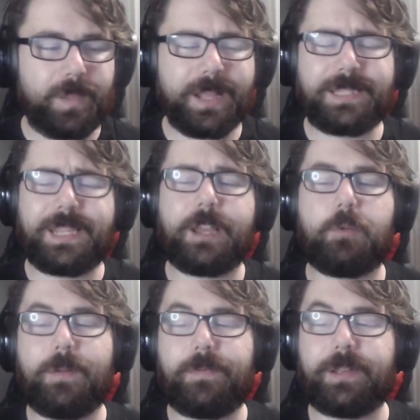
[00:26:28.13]
it's the
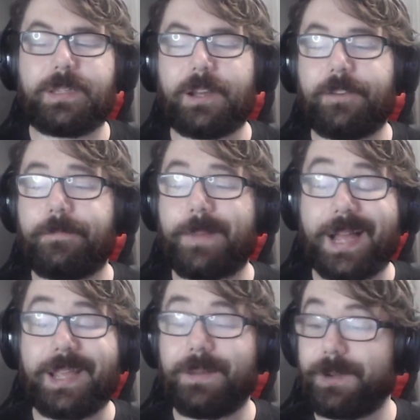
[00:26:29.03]
equivalent of
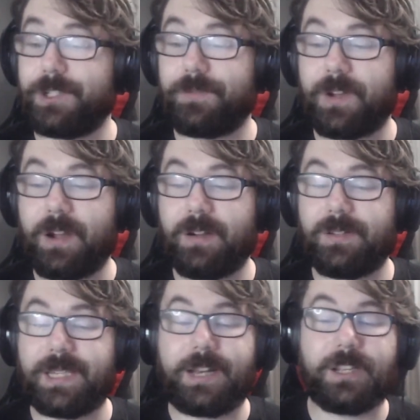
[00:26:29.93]
buying a bunch of
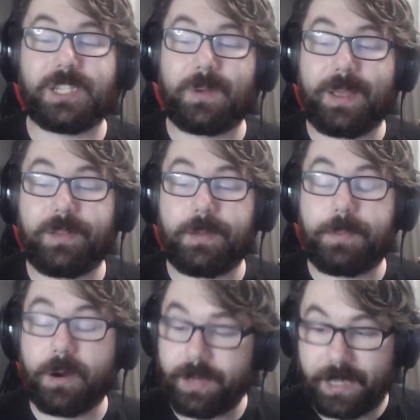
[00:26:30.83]
cards and also having a
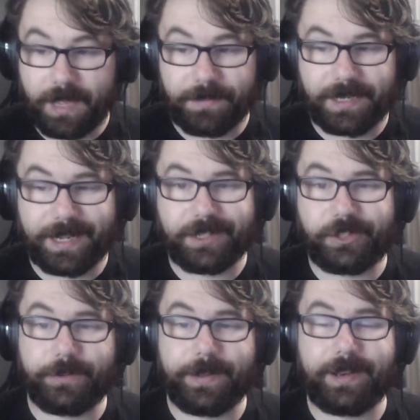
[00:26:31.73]
party game
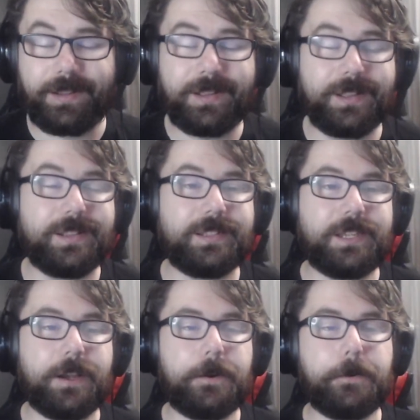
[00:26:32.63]
attached to it.
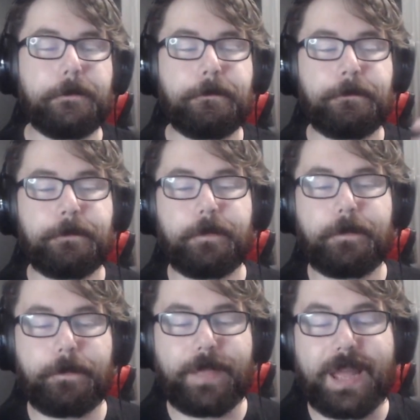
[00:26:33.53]
So
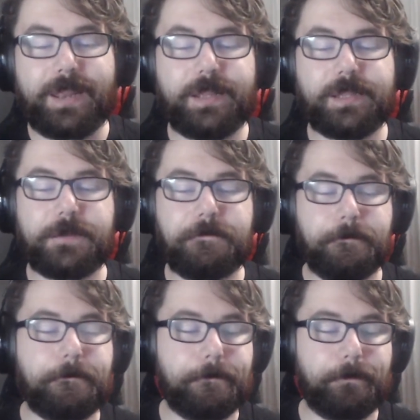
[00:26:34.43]
that is,
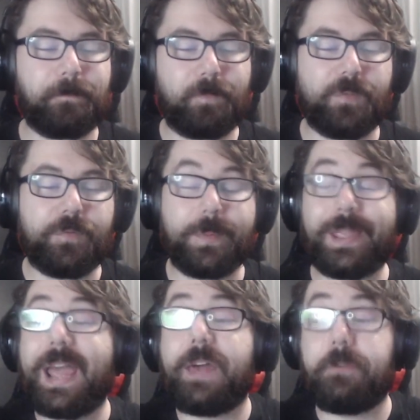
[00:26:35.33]
from a
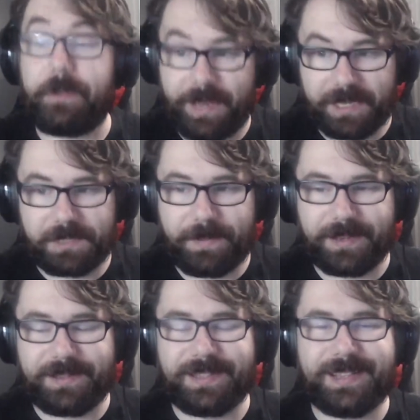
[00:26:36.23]
gathering
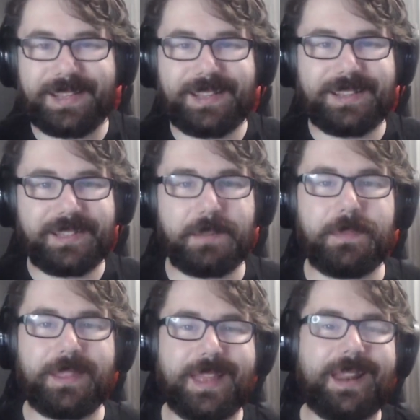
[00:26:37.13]
aspect,
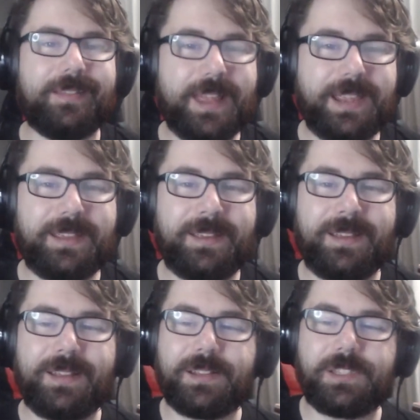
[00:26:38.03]
something that I like.
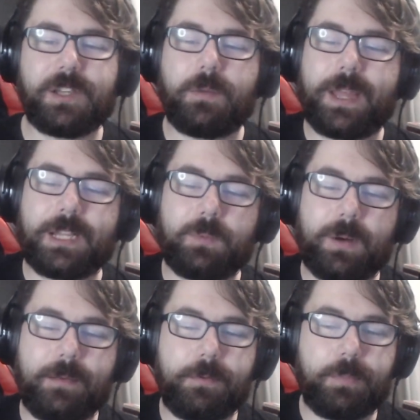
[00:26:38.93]
So that's
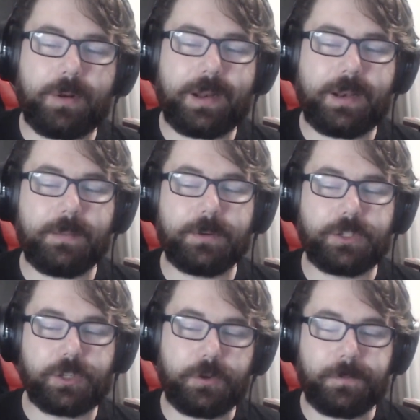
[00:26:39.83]
where I would put it at number
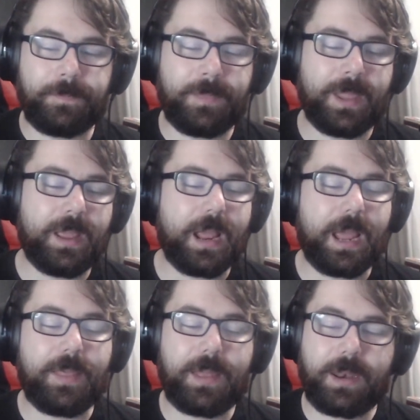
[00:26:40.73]
2.
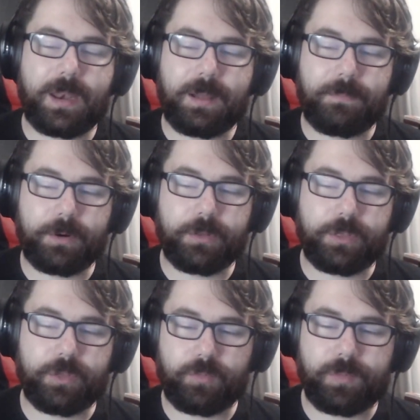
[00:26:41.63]
And then number
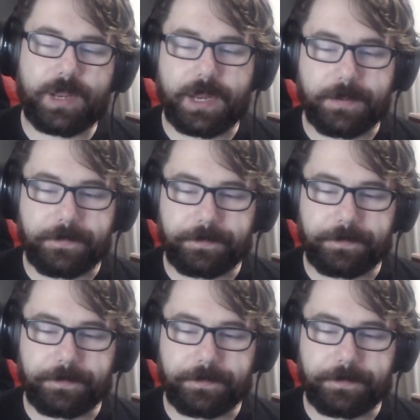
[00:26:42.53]
3,